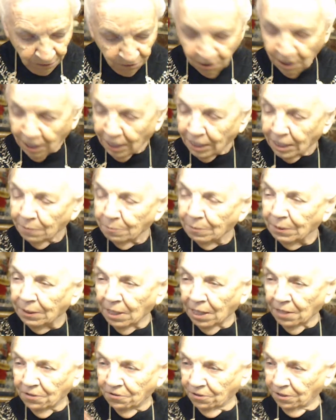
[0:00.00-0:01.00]
Jacob, and
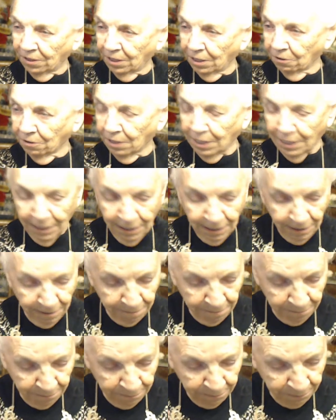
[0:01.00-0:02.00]
I said, Here I am.